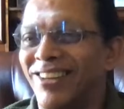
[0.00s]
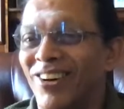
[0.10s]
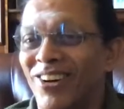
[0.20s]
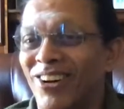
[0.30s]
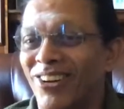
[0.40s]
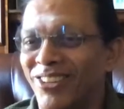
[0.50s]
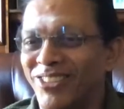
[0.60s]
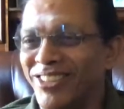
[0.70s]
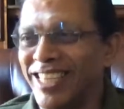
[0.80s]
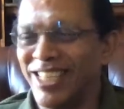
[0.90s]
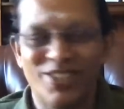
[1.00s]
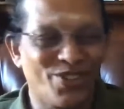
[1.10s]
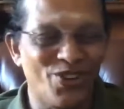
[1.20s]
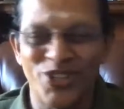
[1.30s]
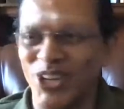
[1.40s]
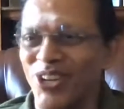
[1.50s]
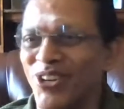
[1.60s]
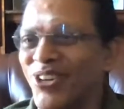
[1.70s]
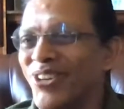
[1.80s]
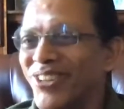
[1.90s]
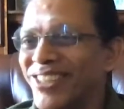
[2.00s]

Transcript: Oh, so he's coaching you?